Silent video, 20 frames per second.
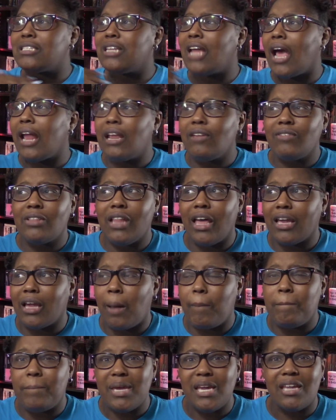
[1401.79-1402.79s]
not even like
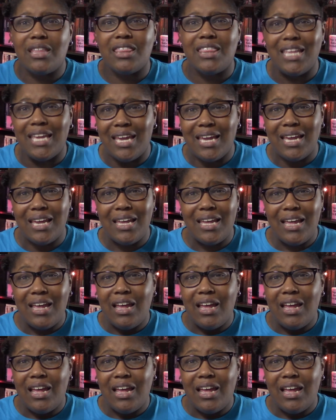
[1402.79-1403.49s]
a big thing